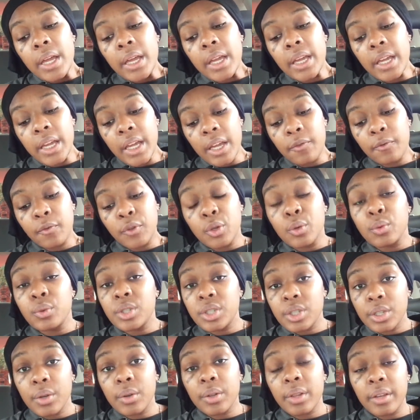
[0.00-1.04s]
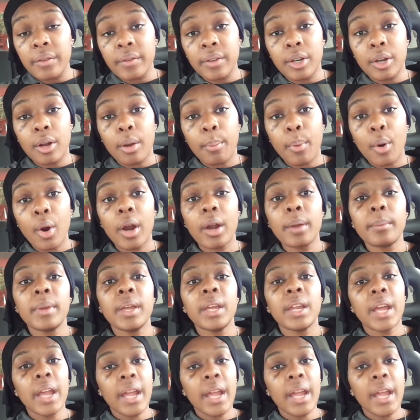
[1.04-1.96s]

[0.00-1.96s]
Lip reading: If you still live in an apartment,